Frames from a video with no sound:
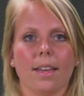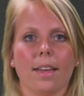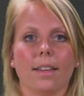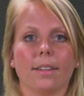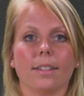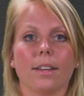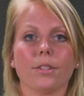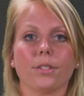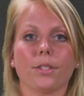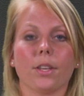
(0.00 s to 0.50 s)

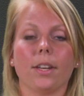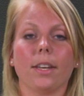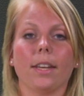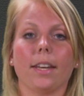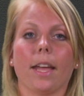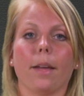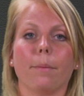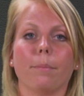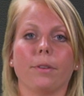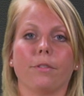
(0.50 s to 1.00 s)
Now study the
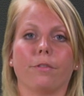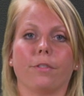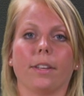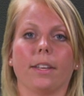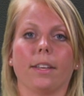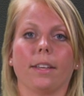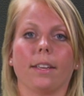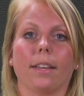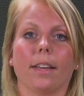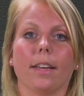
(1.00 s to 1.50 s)

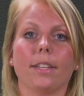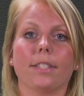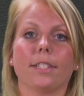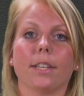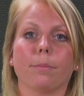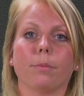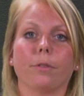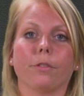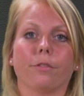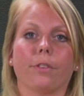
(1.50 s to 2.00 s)
NPV in
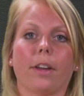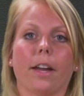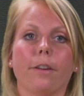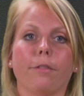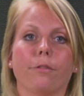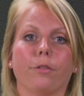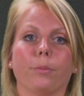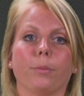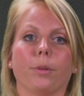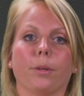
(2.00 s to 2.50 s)
chapter 5
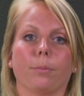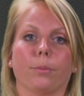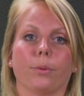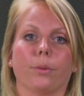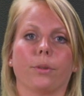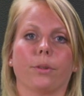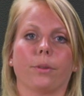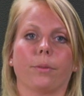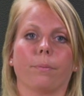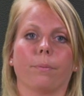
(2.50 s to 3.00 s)
from your
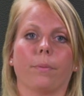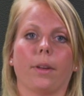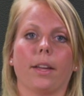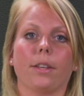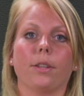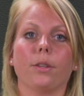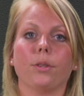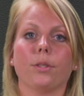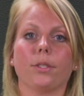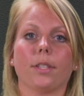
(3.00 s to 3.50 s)
book
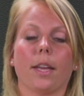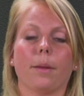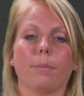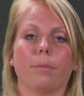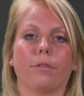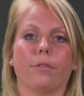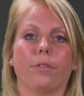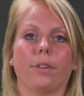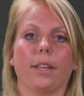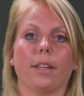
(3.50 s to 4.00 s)
and use the
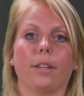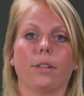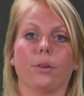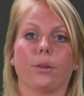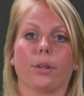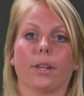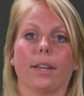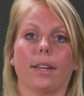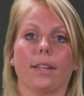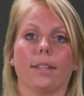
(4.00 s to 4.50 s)
NPV in your
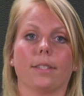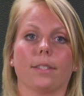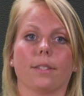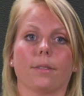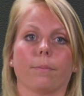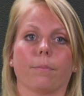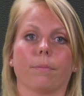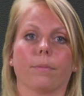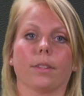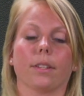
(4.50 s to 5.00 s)
case.
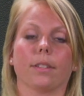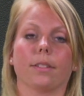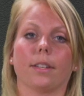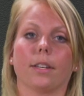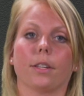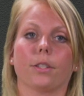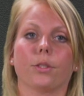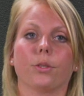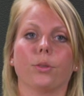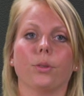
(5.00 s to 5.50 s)

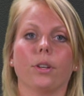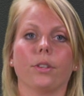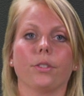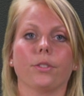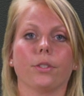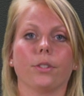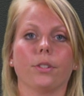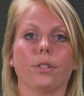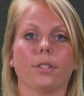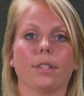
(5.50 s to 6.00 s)
Take 2
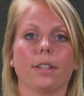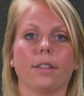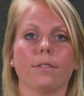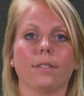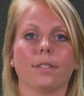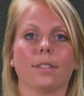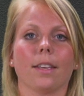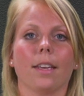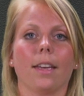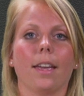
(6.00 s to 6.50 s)

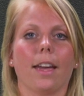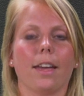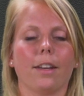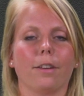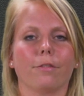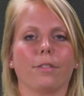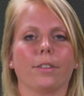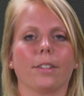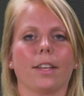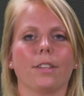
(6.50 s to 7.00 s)
alternatives and a
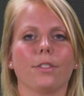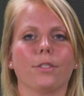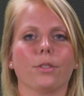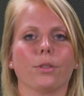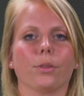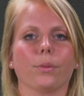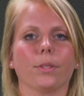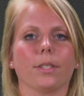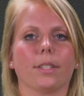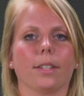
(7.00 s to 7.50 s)
financial
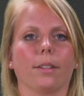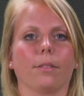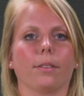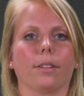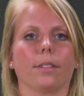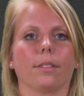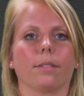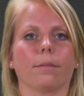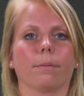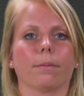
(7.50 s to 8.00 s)

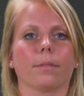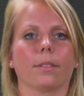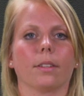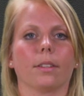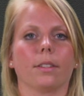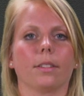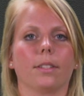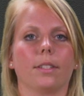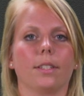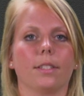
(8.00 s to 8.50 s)
criterion.
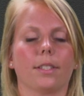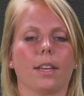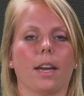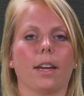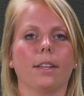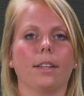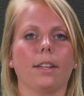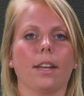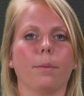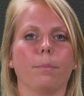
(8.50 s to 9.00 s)

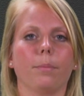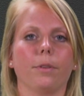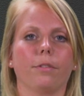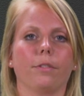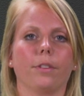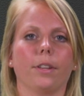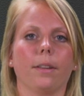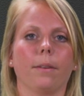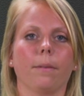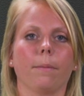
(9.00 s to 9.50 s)
Design an
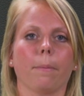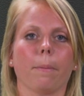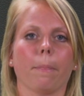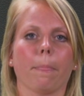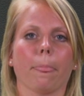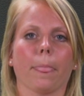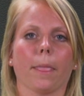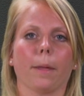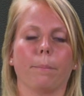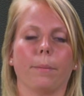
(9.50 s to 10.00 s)
NPV,
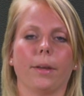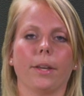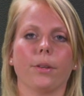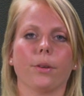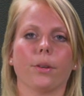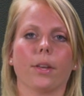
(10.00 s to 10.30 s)
make your